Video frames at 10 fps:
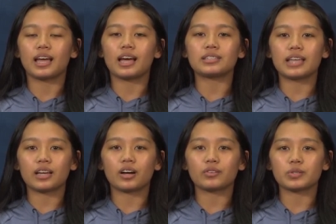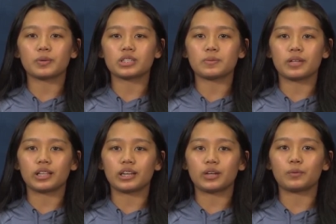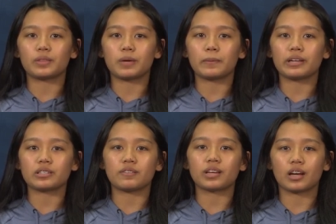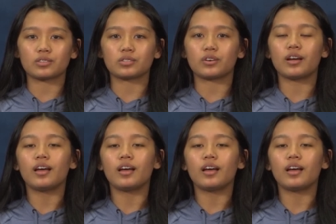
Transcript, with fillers: and take on the responsibility with my peers of the council